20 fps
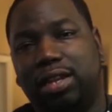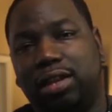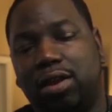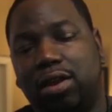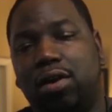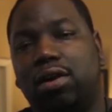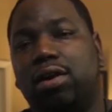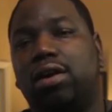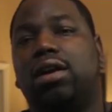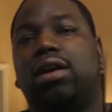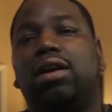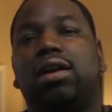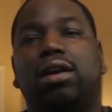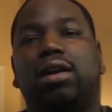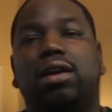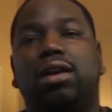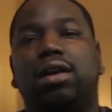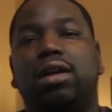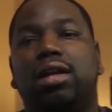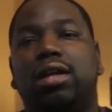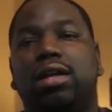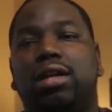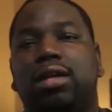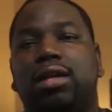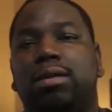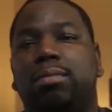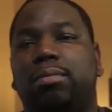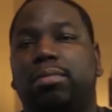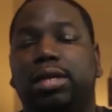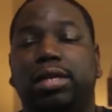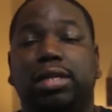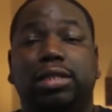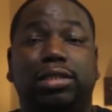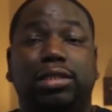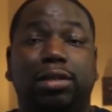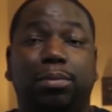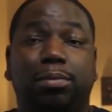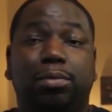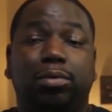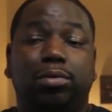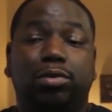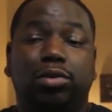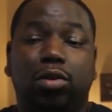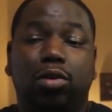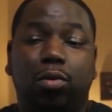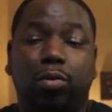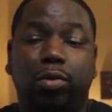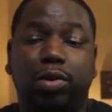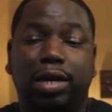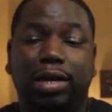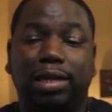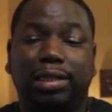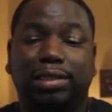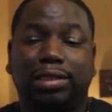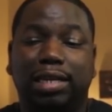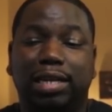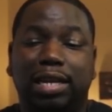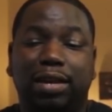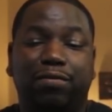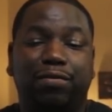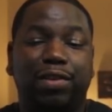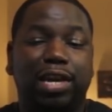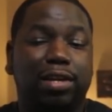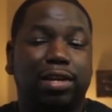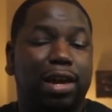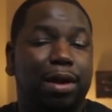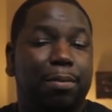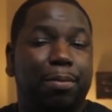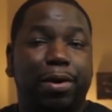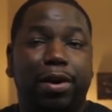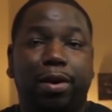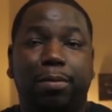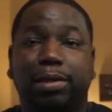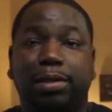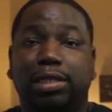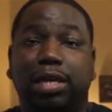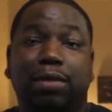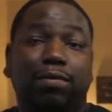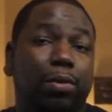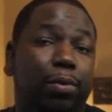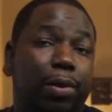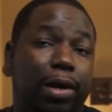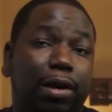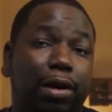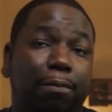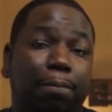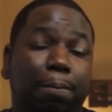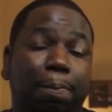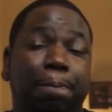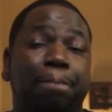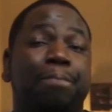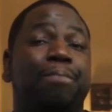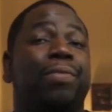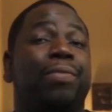longer. Plain and simple. So when you understand that fact, you have pyramids everywhere.